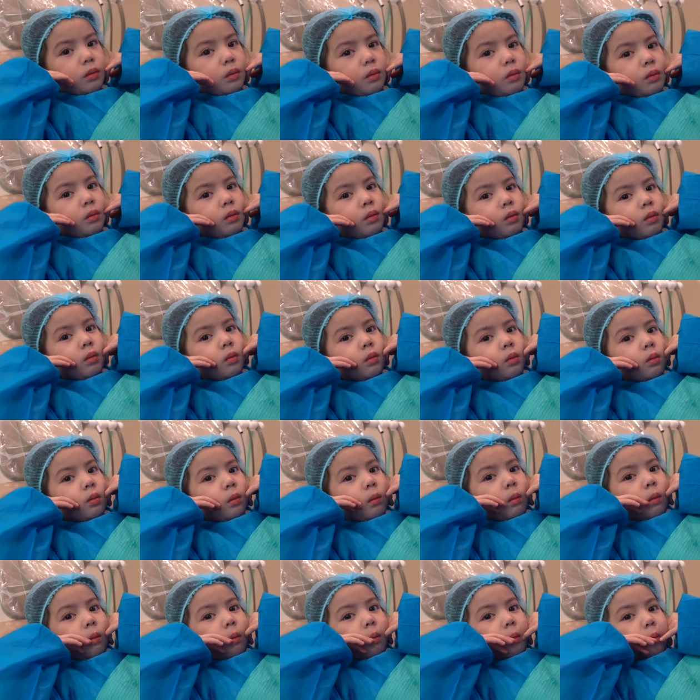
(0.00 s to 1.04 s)
Yes.
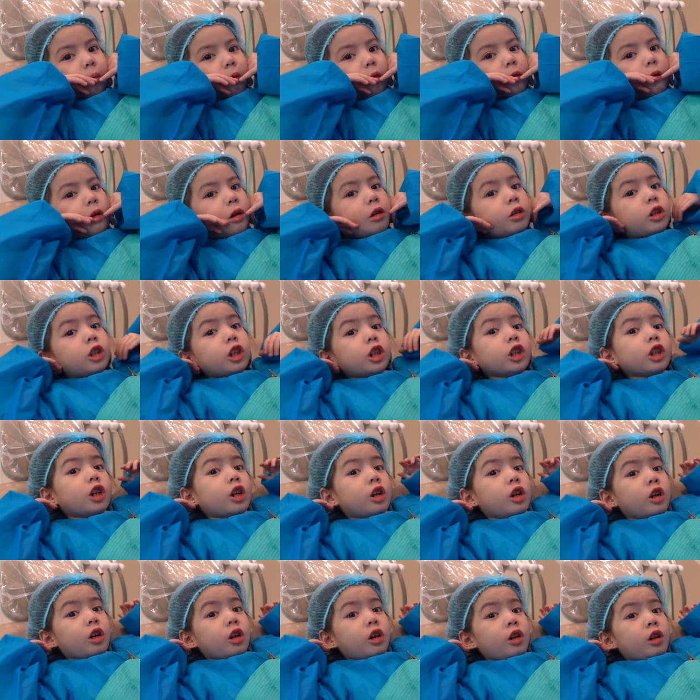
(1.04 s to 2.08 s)
Not just
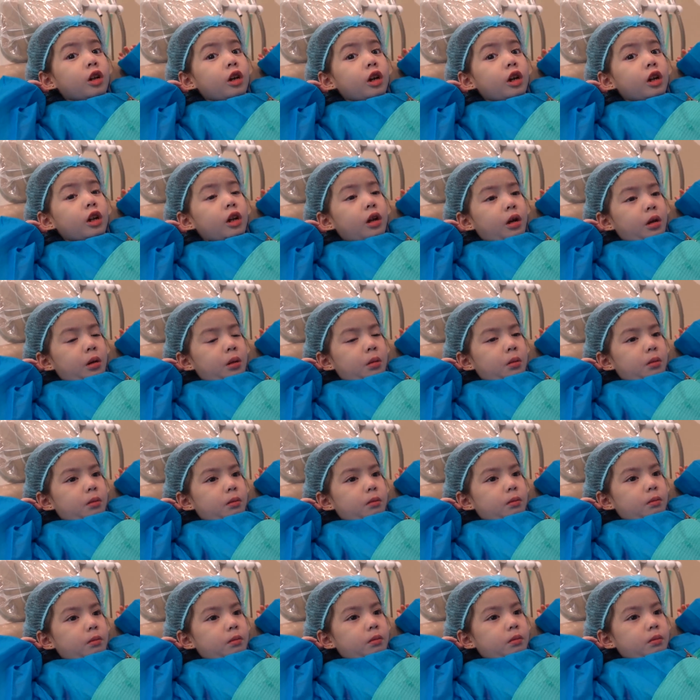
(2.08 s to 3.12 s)
gonna clean
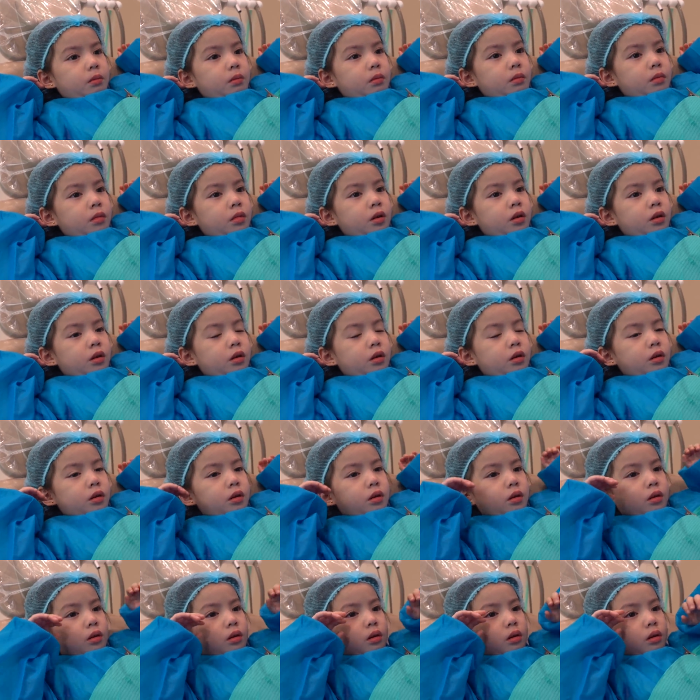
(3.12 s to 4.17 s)
Tooth
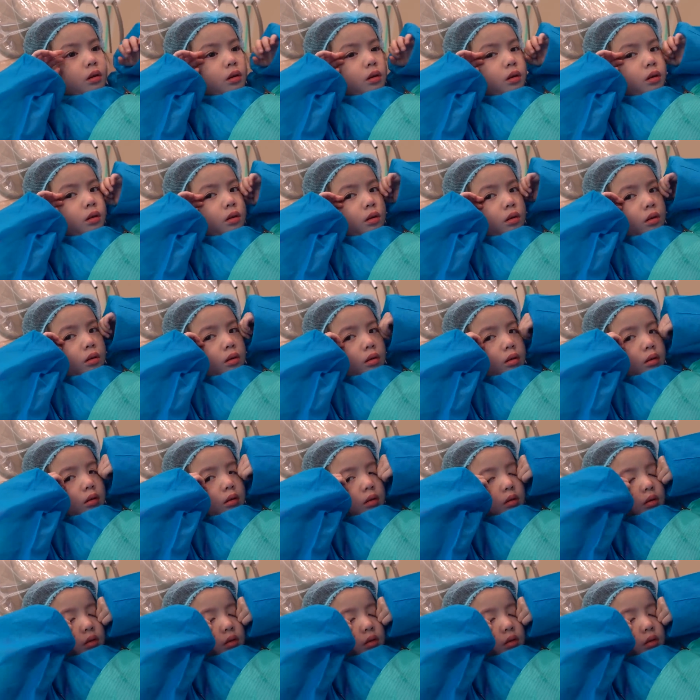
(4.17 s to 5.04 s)
needs to be removed.